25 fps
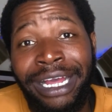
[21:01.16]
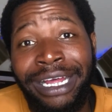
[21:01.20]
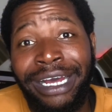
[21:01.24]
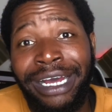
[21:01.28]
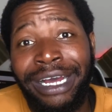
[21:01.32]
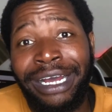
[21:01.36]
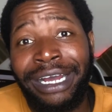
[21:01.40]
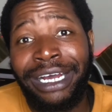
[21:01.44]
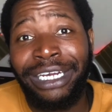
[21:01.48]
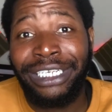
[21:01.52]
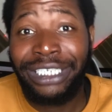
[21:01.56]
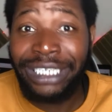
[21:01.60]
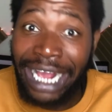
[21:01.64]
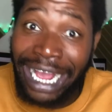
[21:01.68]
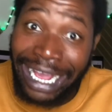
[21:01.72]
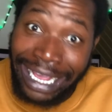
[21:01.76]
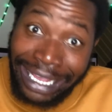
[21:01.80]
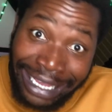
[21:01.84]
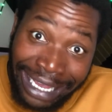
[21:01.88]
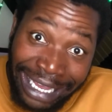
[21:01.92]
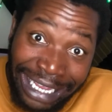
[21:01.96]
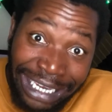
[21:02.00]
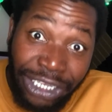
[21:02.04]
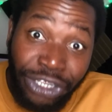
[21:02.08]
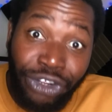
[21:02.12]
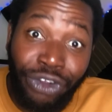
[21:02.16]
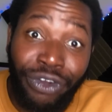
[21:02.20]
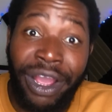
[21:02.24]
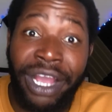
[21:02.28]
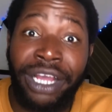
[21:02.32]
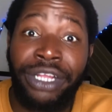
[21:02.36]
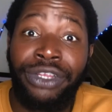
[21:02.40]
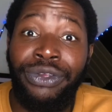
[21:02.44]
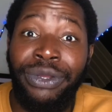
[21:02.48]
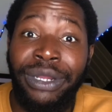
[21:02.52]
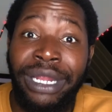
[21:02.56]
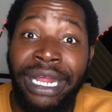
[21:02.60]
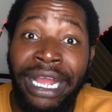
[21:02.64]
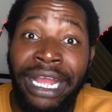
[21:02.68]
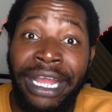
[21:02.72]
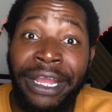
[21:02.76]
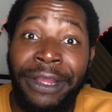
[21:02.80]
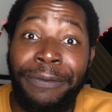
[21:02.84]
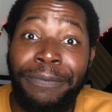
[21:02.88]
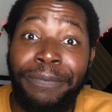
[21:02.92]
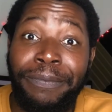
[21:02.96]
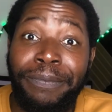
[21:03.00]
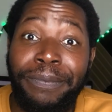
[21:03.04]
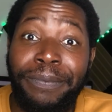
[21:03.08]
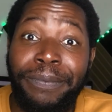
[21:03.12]
because I killed Greg today.
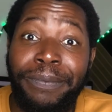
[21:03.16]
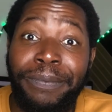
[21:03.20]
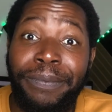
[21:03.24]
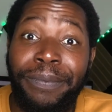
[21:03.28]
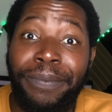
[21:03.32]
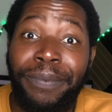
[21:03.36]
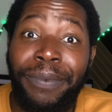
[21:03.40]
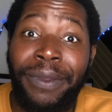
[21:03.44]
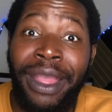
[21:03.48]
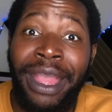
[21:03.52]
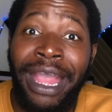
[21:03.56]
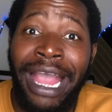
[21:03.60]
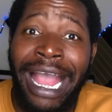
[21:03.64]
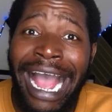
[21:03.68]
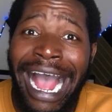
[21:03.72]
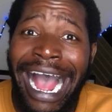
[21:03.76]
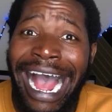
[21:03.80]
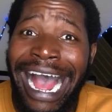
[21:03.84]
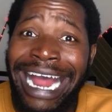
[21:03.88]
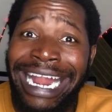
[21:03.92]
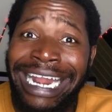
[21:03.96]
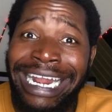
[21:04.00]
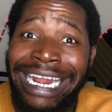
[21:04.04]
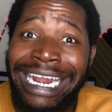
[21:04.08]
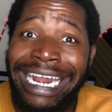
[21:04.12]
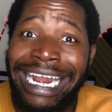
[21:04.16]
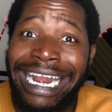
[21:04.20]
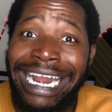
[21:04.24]
And